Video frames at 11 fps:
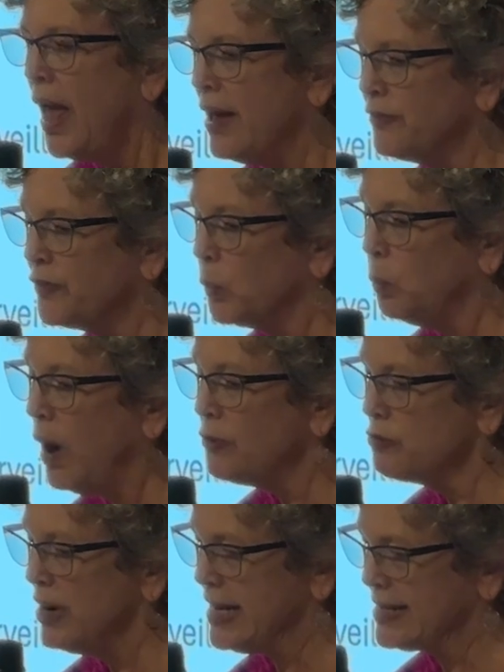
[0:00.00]
and for
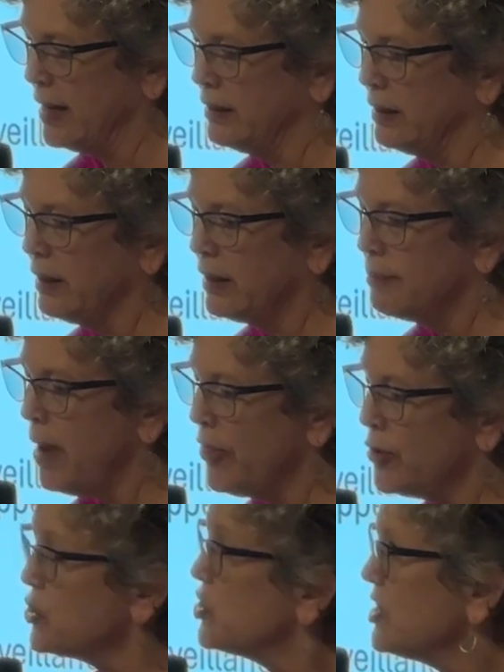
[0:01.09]
what reason, the
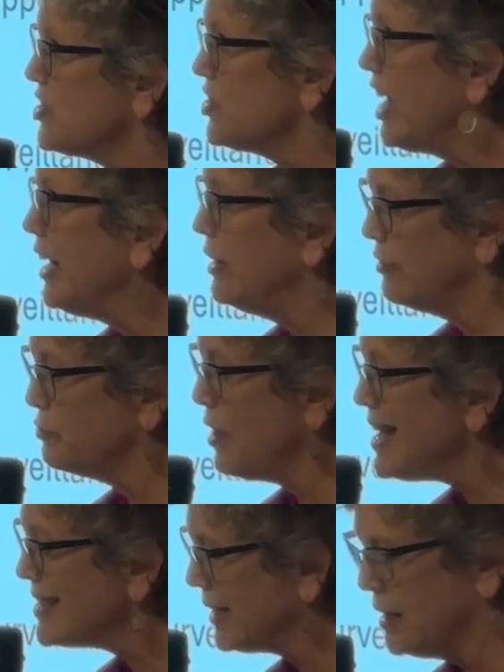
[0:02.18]
mother's state of
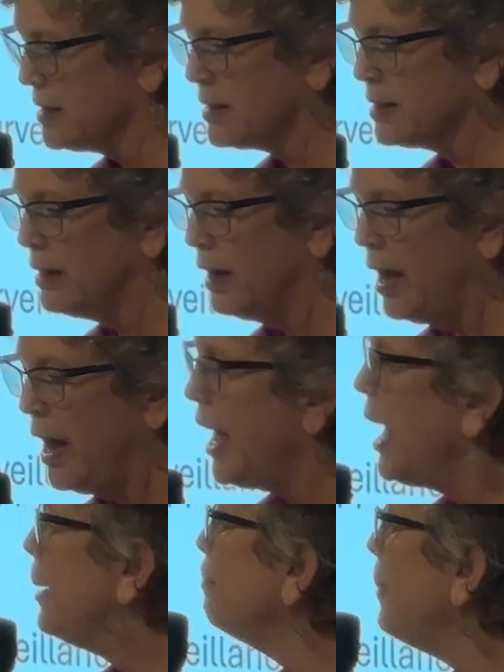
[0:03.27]
residence,
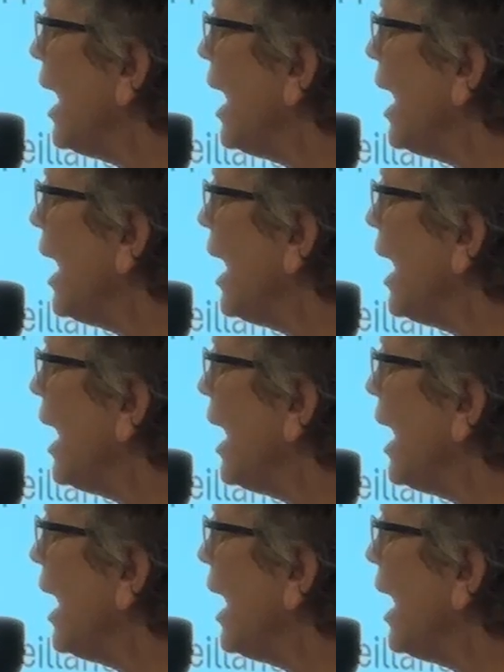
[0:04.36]
and